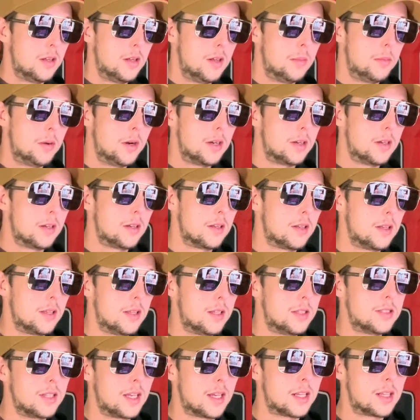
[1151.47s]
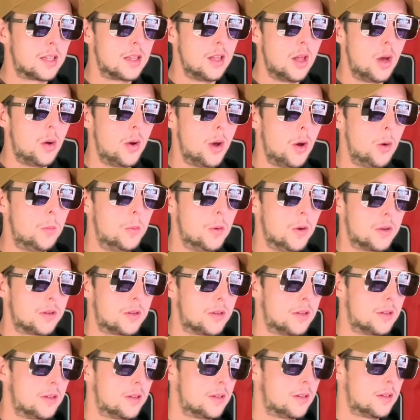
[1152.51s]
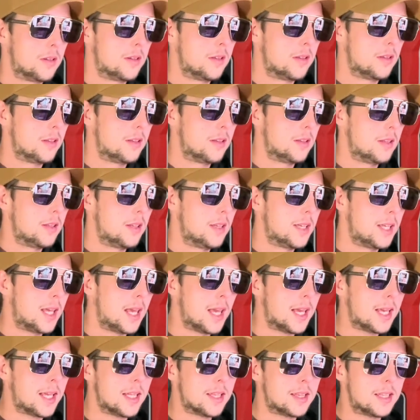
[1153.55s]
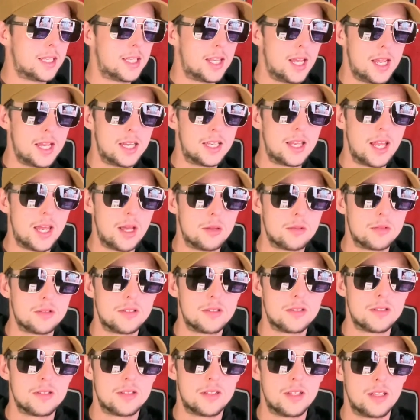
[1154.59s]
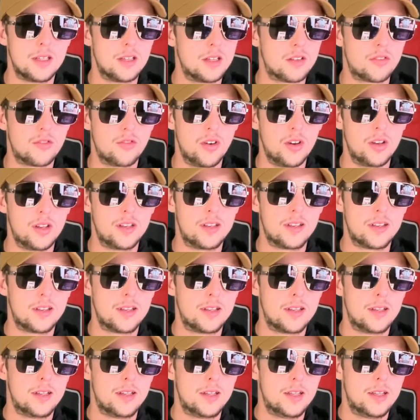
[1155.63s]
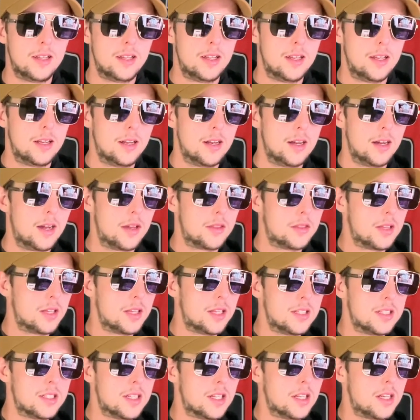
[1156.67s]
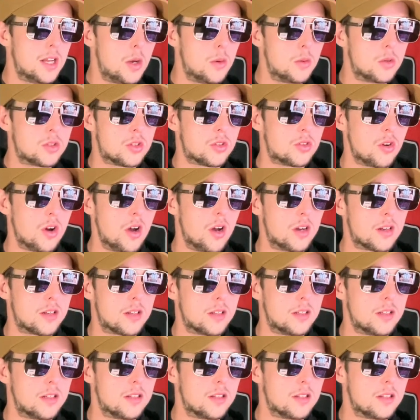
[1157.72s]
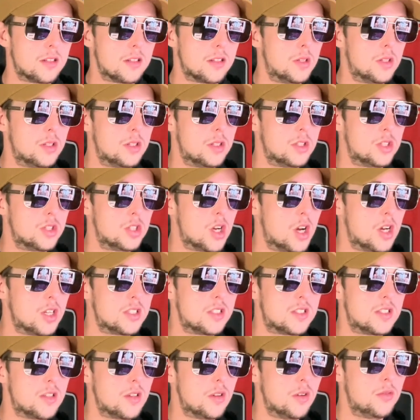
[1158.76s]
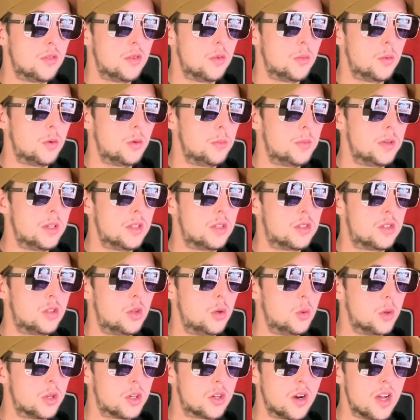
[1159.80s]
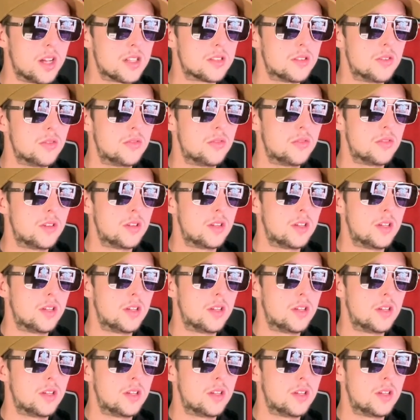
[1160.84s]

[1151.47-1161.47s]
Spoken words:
but he's like low output. He can't get the takedowns in this fight. I think he's getting outstruck. João Silva will be too aggressive,